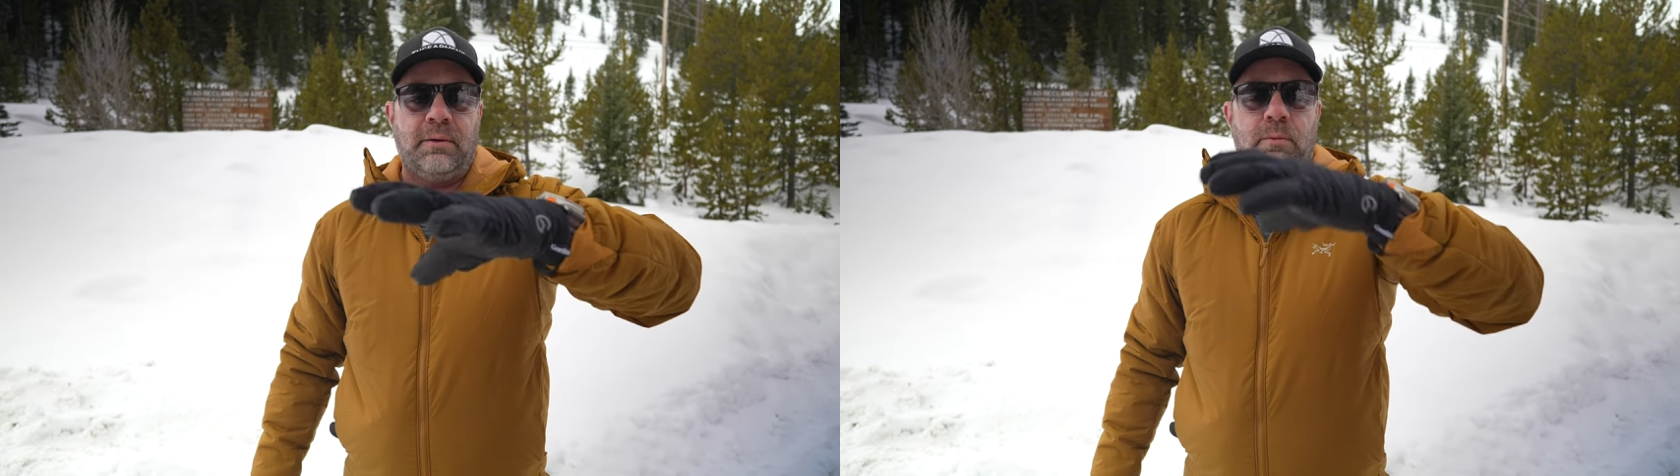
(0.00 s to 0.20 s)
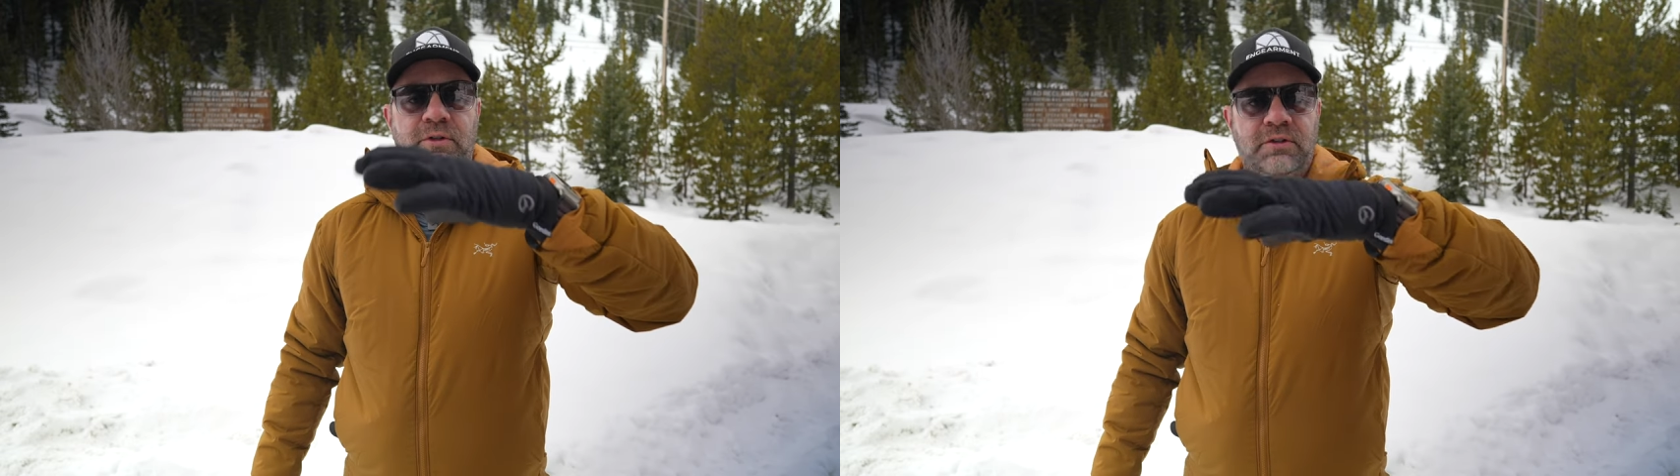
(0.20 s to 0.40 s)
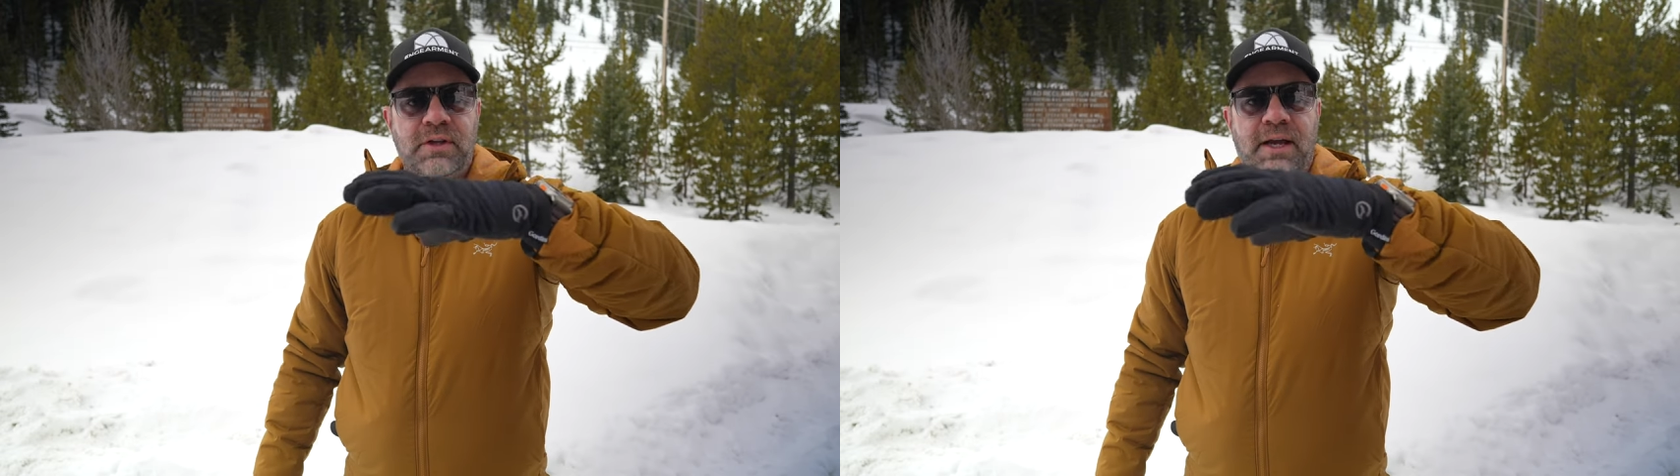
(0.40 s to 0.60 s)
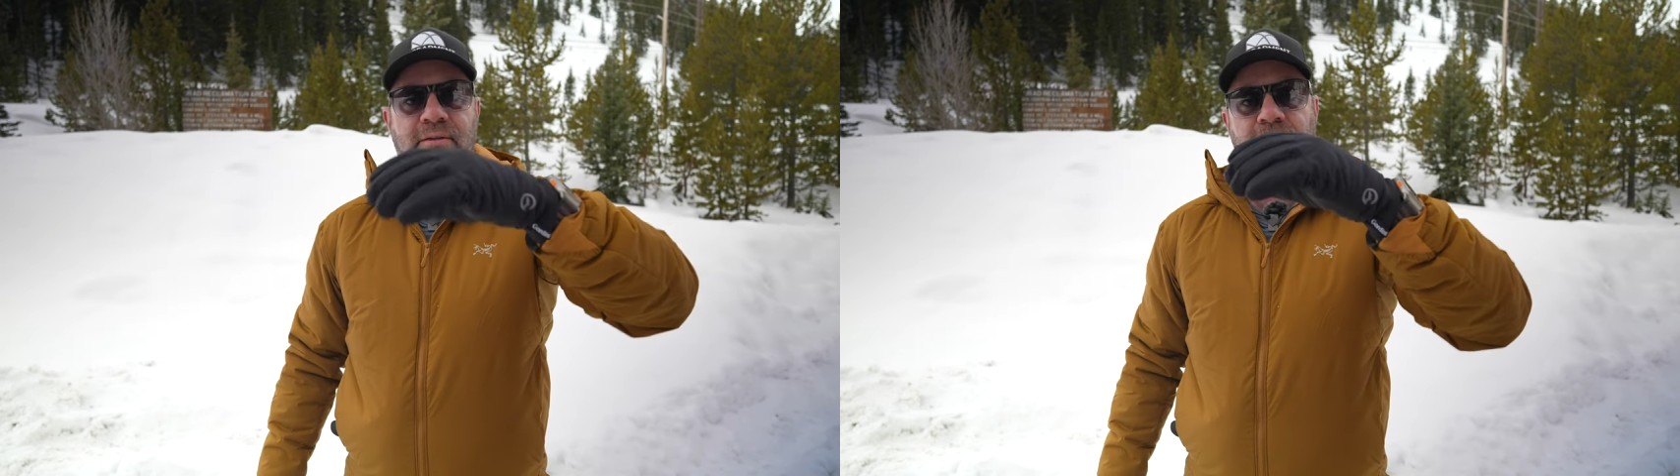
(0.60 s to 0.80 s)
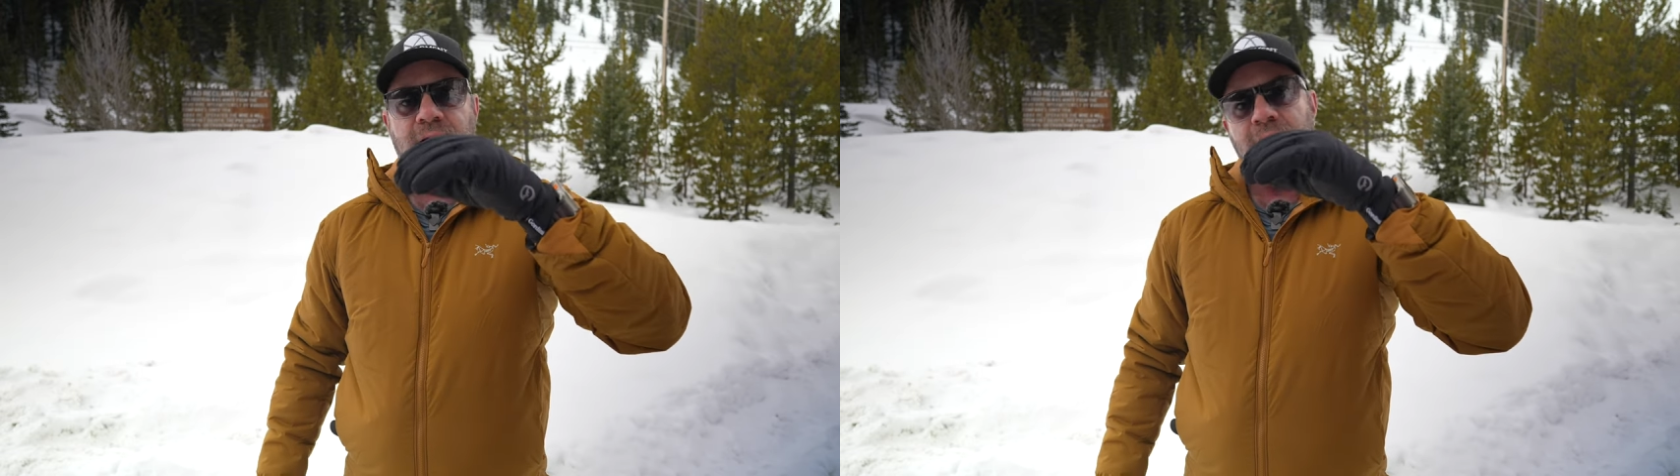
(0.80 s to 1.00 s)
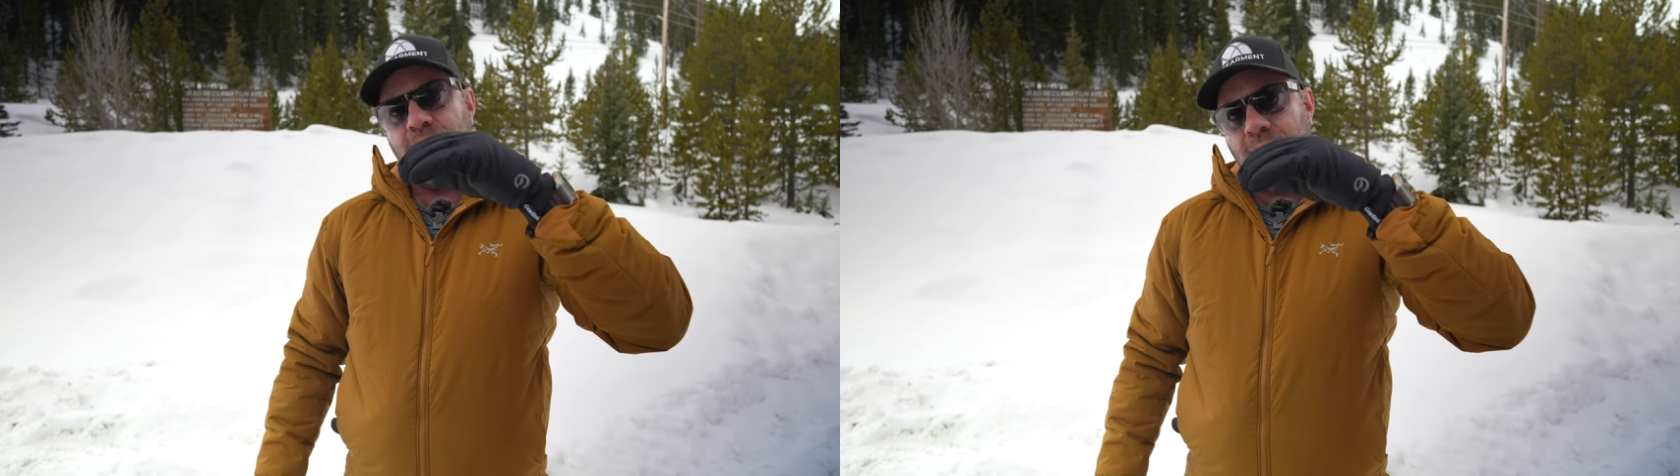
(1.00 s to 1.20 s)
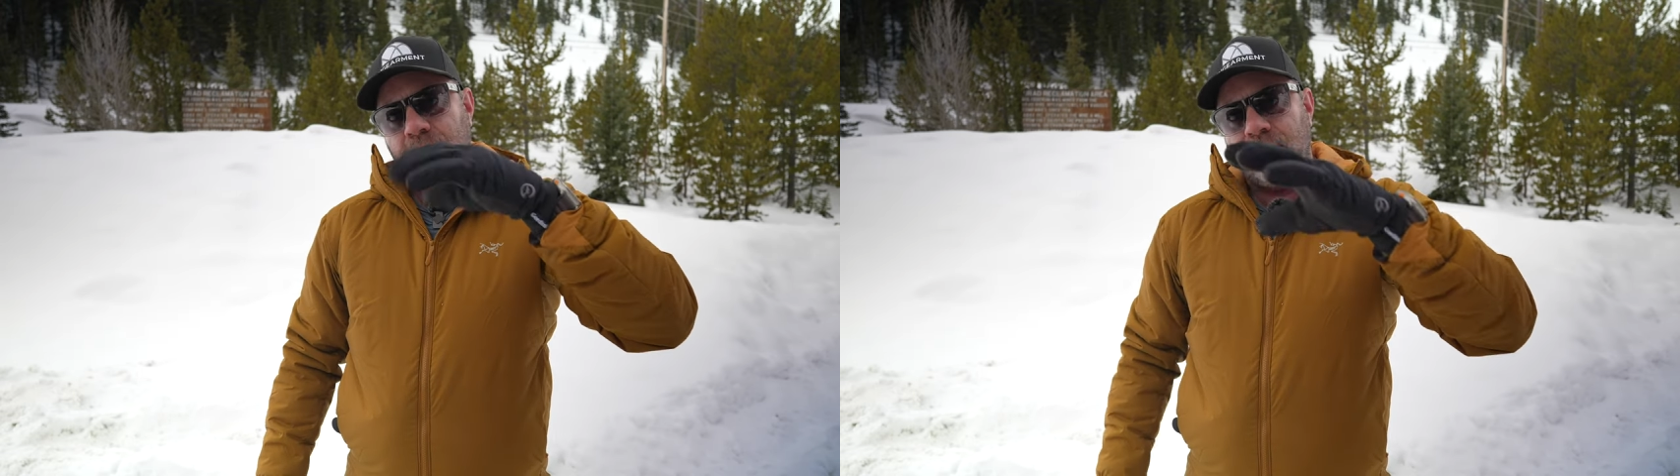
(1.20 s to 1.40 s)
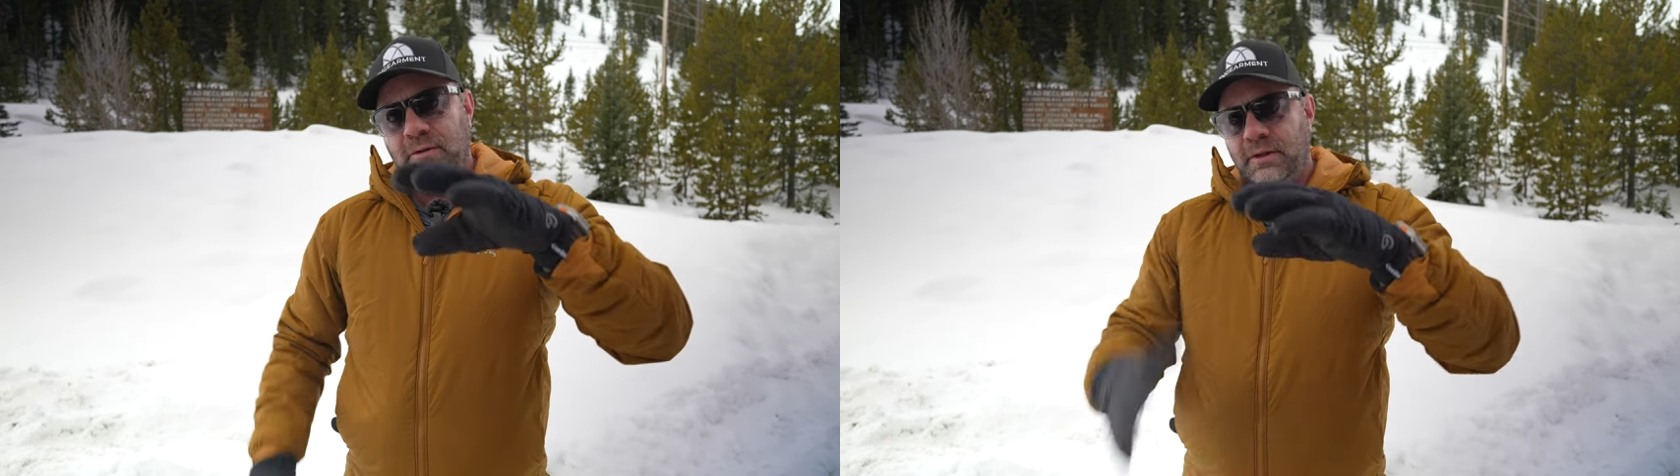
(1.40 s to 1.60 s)
which is nice.
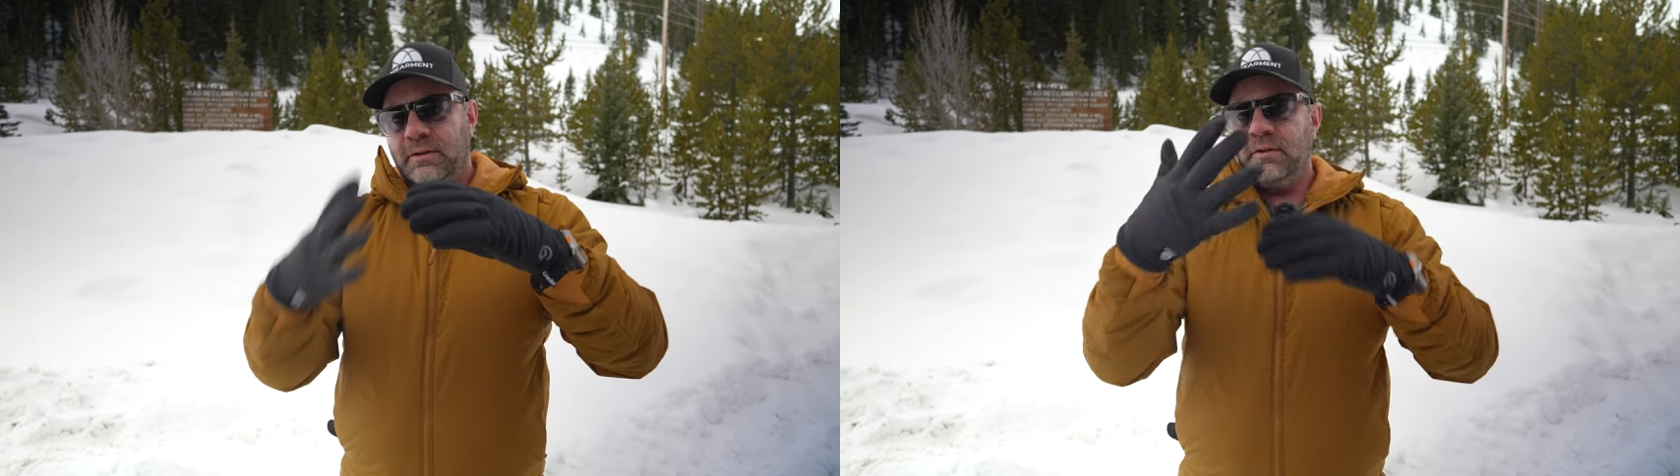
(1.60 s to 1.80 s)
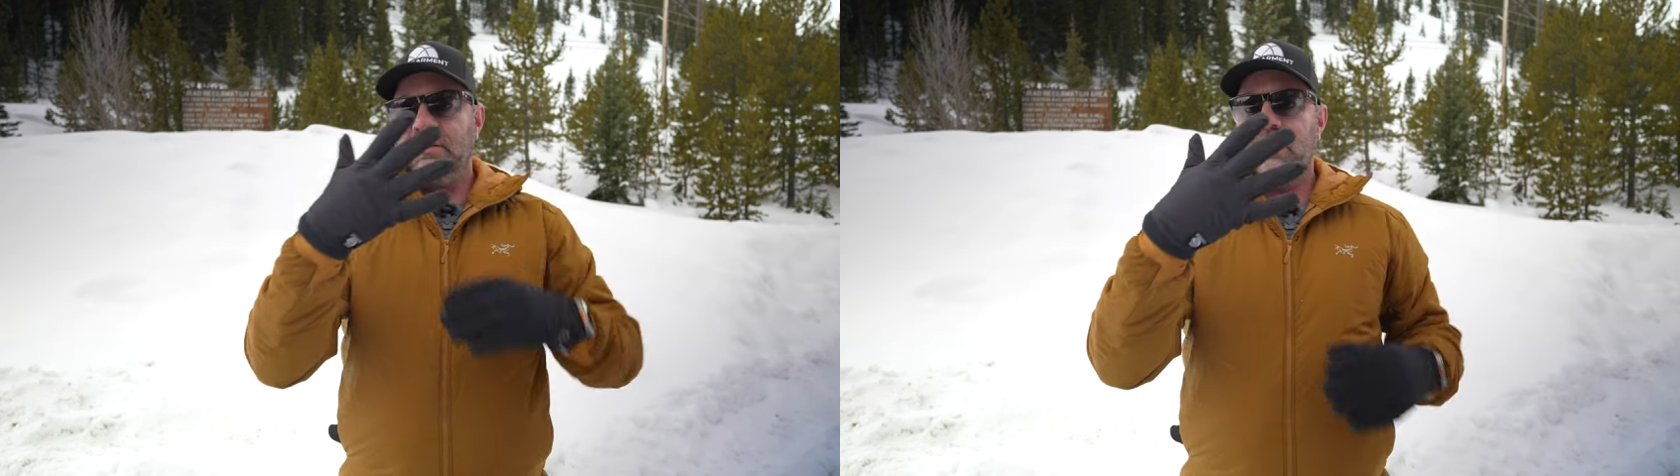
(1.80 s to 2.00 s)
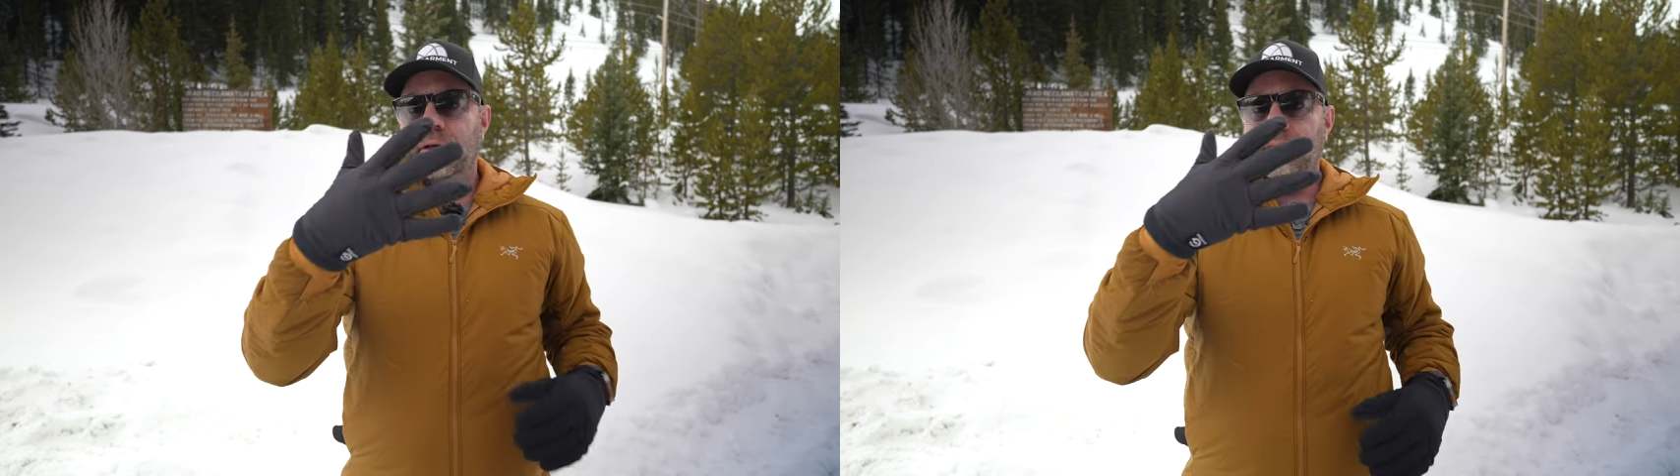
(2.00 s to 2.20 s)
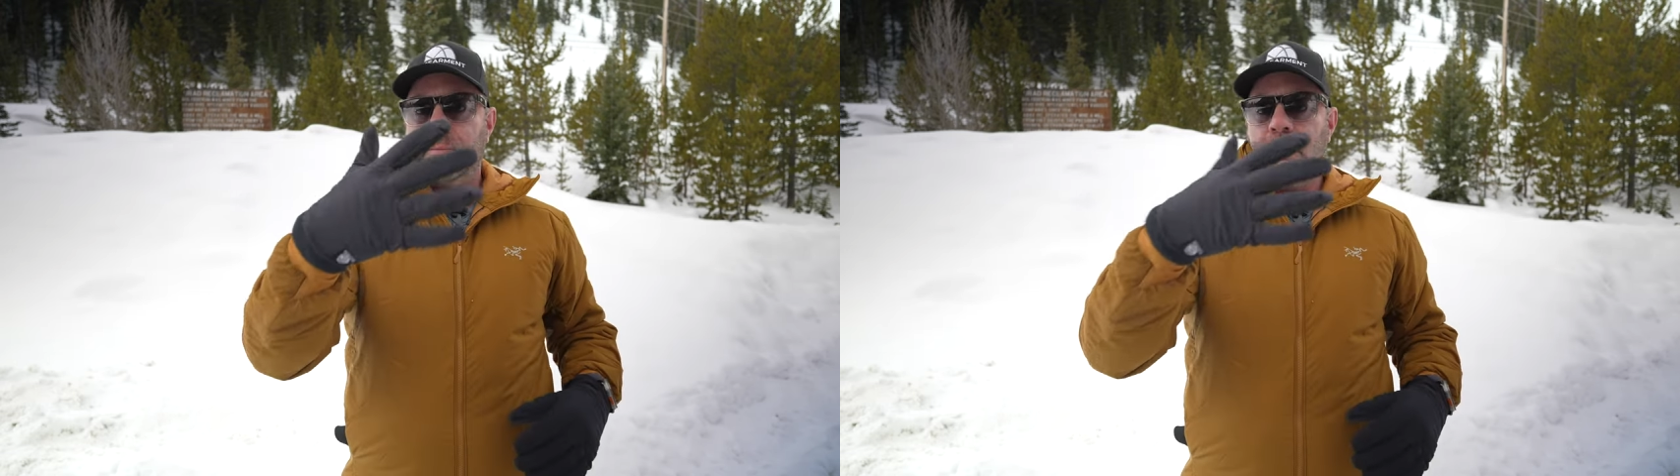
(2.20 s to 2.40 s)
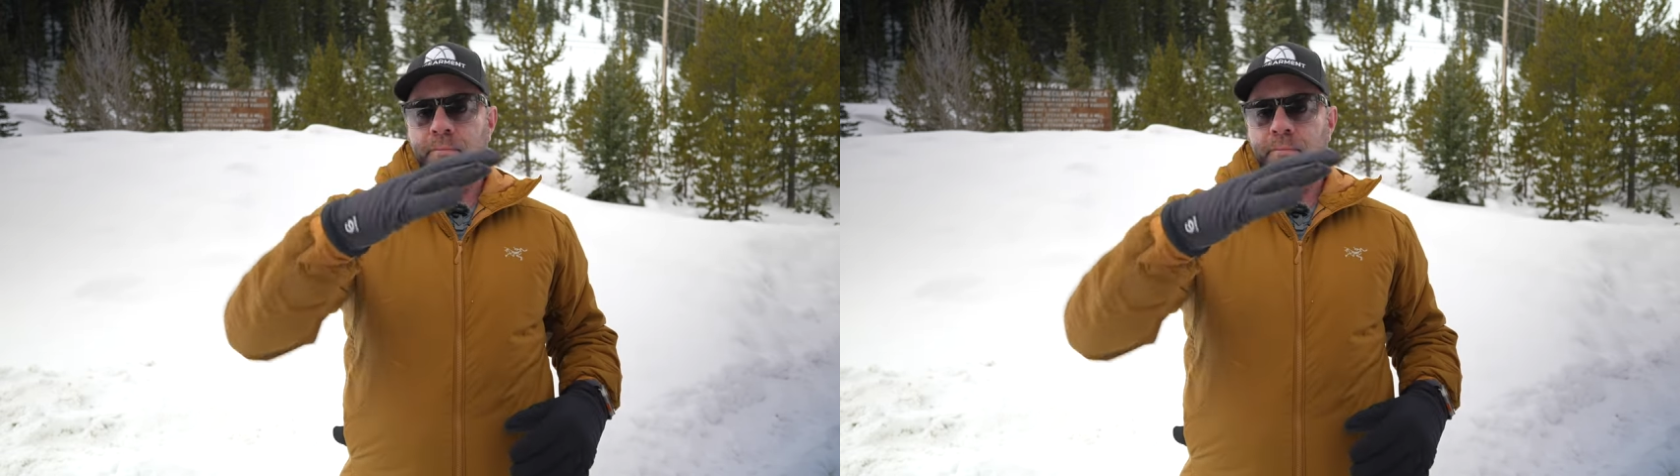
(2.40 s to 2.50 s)
So this is the,